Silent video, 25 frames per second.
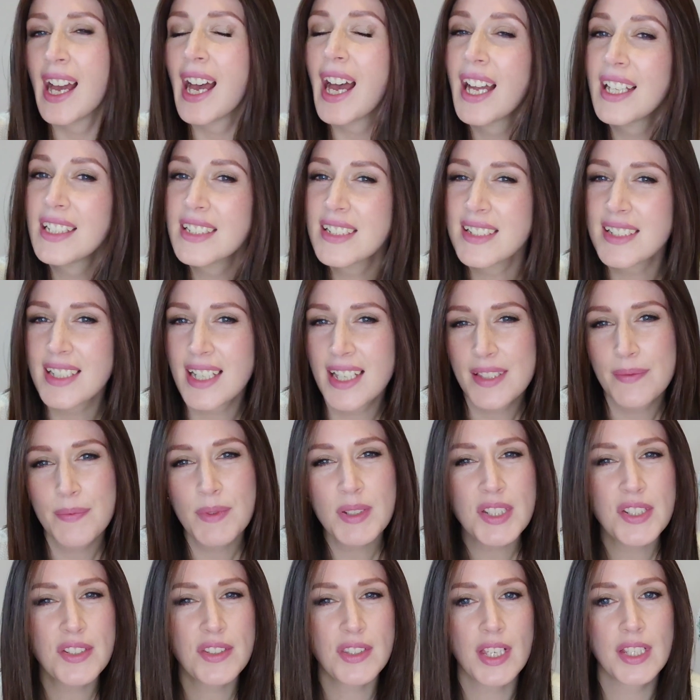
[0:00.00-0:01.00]
And as
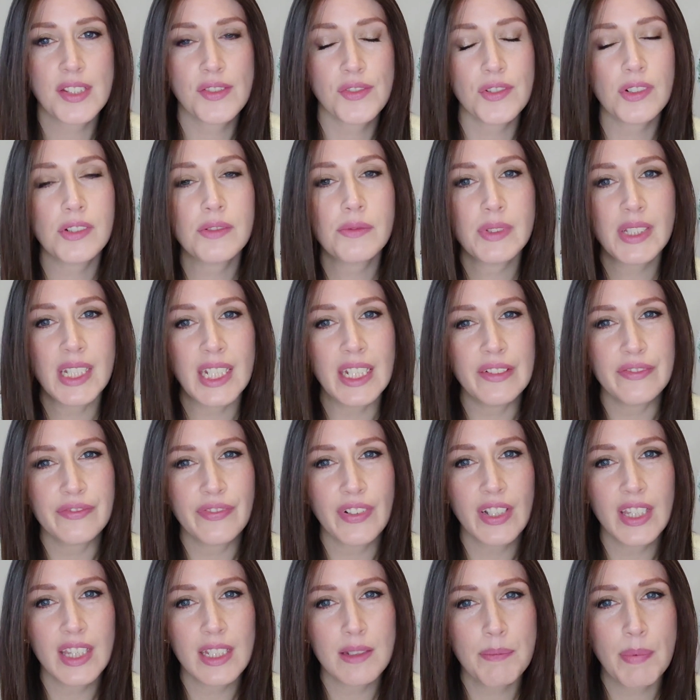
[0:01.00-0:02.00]
much as I struggle with
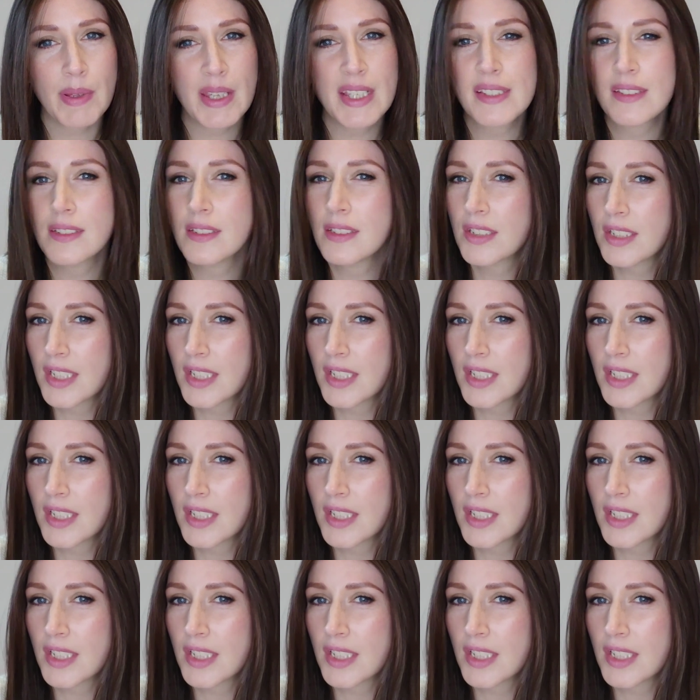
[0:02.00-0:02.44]
heat-friendly pieces,